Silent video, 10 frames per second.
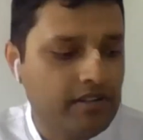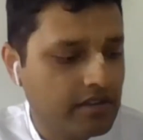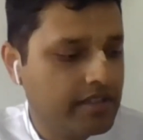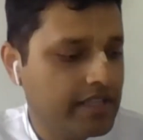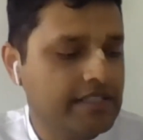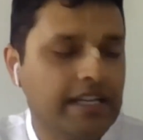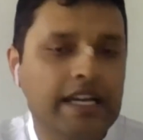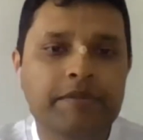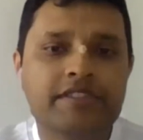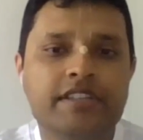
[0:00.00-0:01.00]
a lot of their
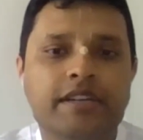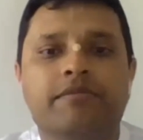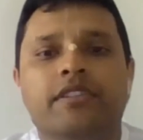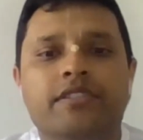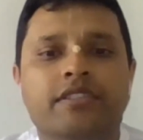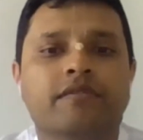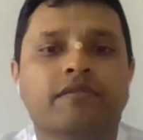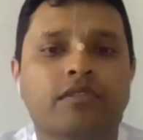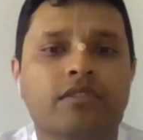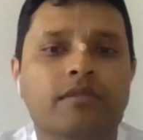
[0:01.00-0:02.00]
time in separation
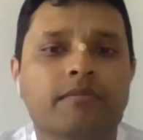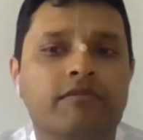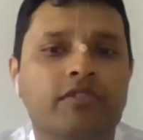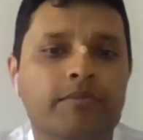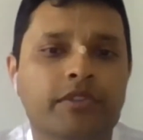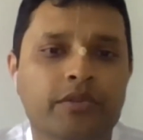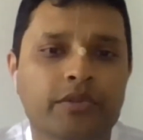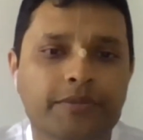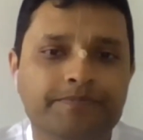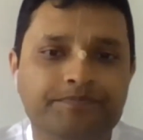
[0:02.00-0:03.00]
from the
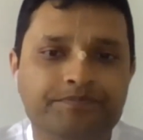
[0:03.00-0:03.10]
Lord.